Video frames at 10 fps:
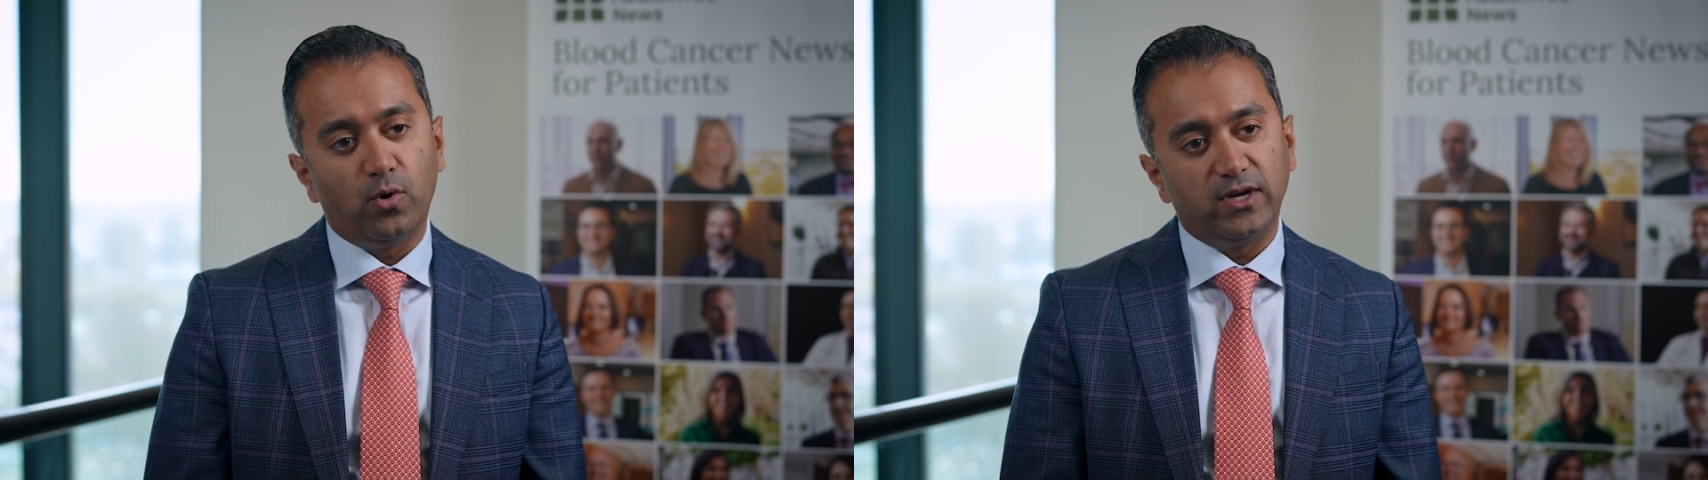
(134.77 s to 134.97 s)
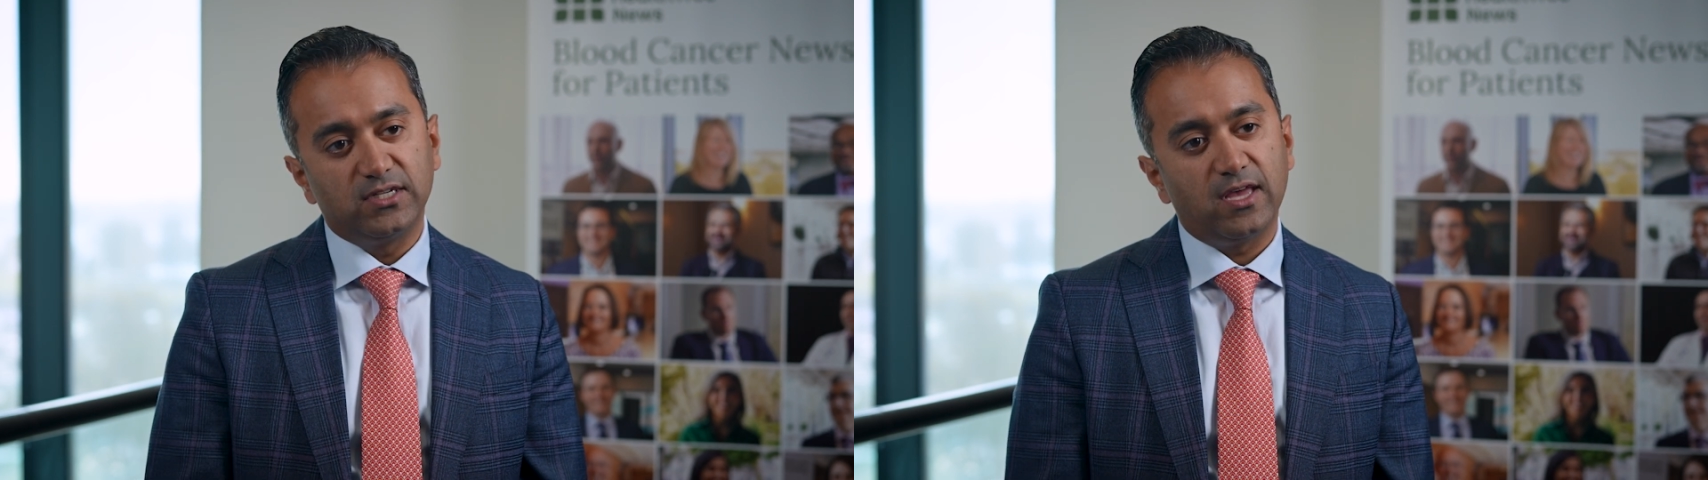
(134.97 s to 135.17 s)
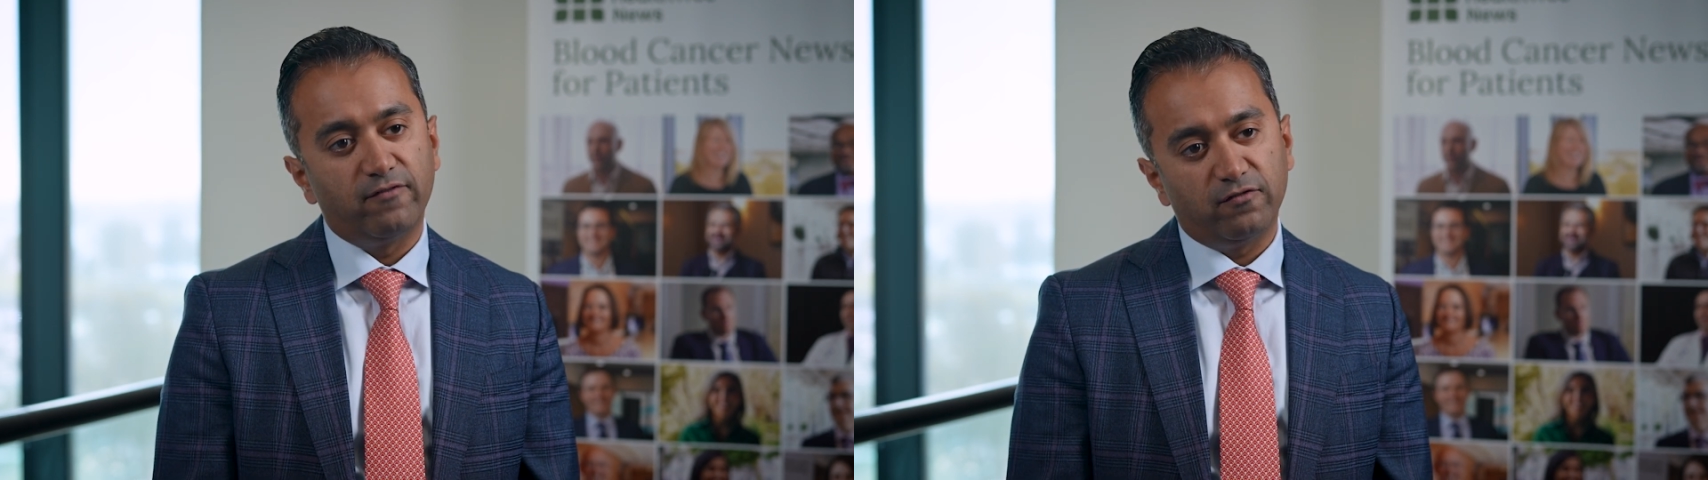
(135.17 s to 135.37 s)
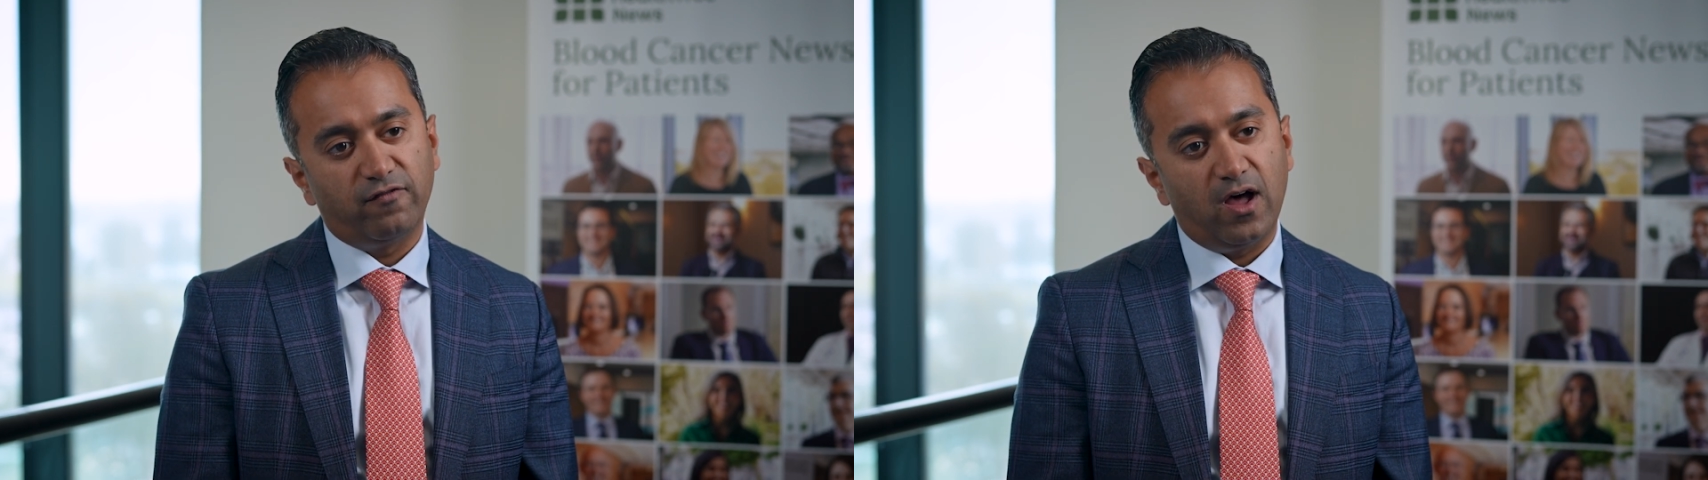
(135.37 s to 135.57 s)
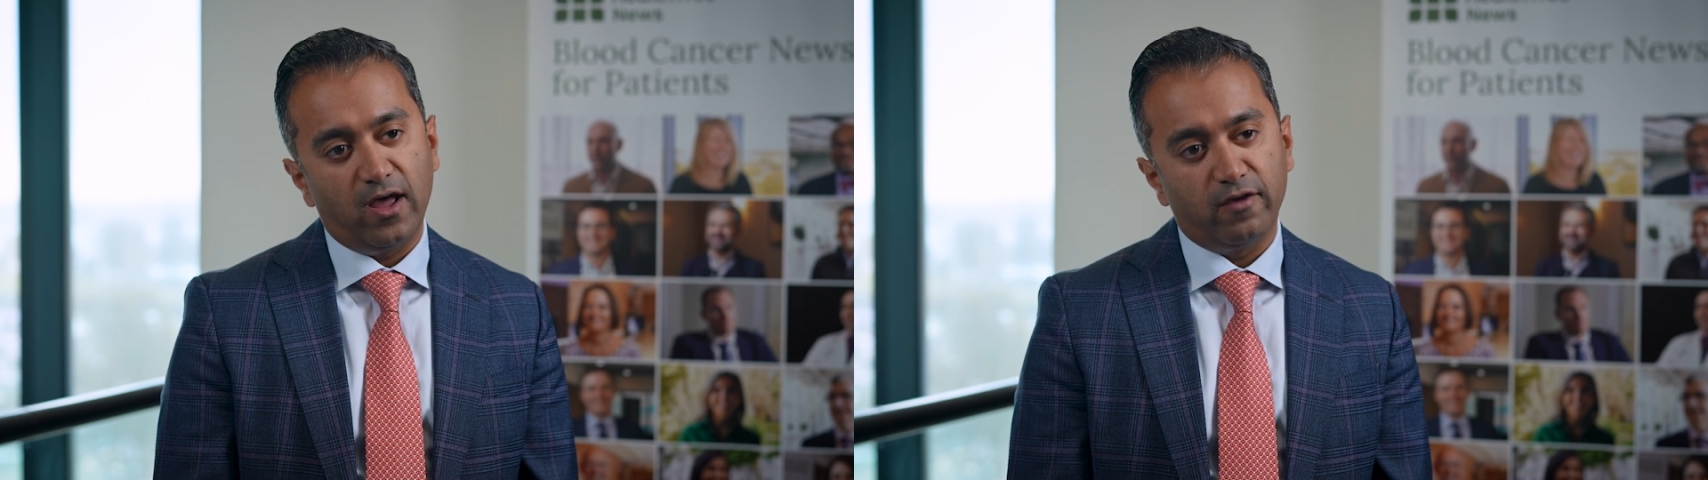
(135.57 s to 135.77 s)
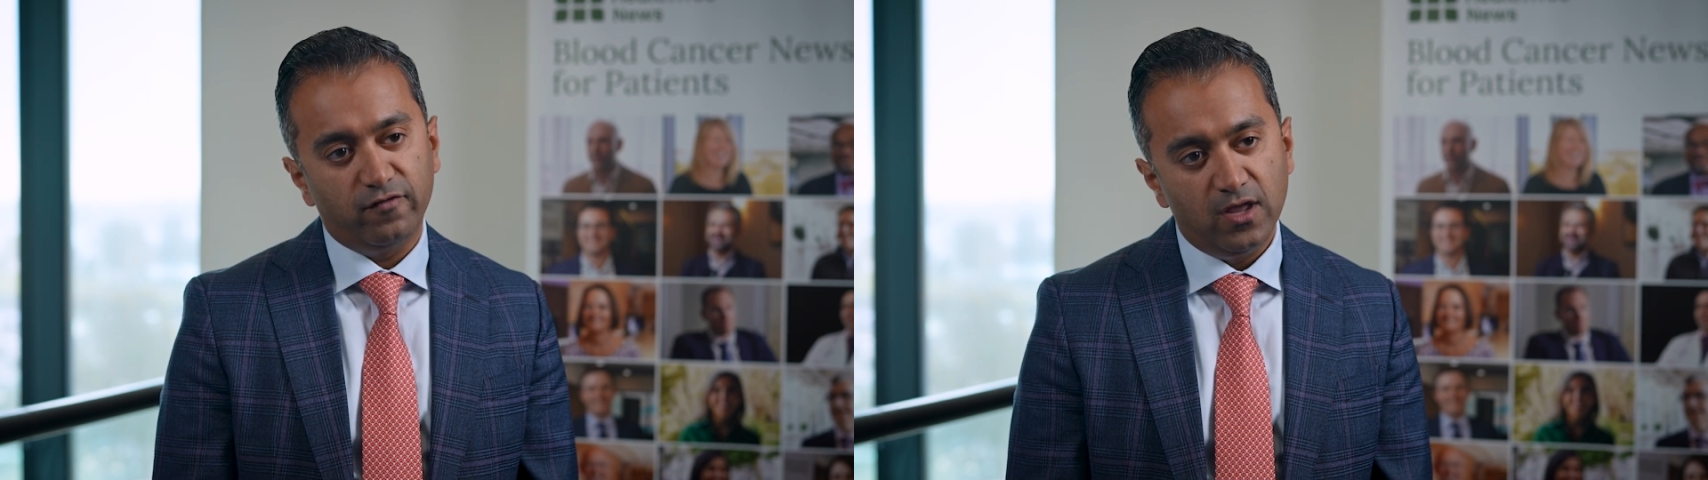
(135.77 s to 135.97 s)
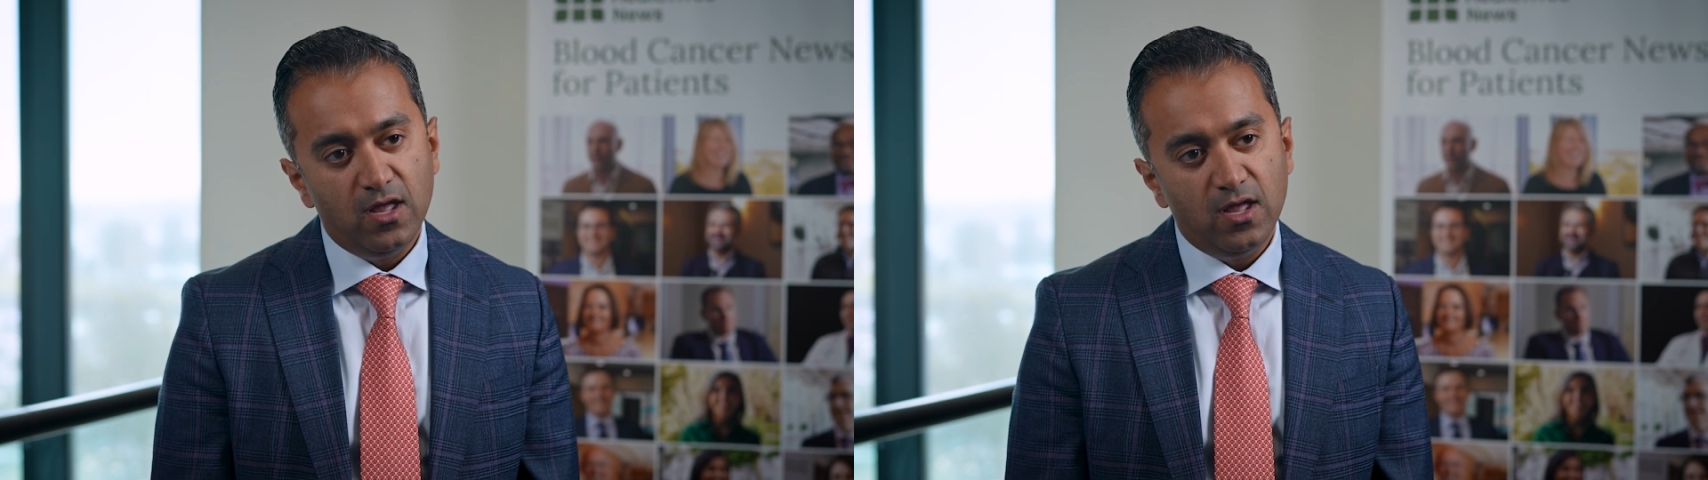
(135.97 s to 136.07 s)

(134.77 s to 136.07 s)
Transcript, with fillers: point seven five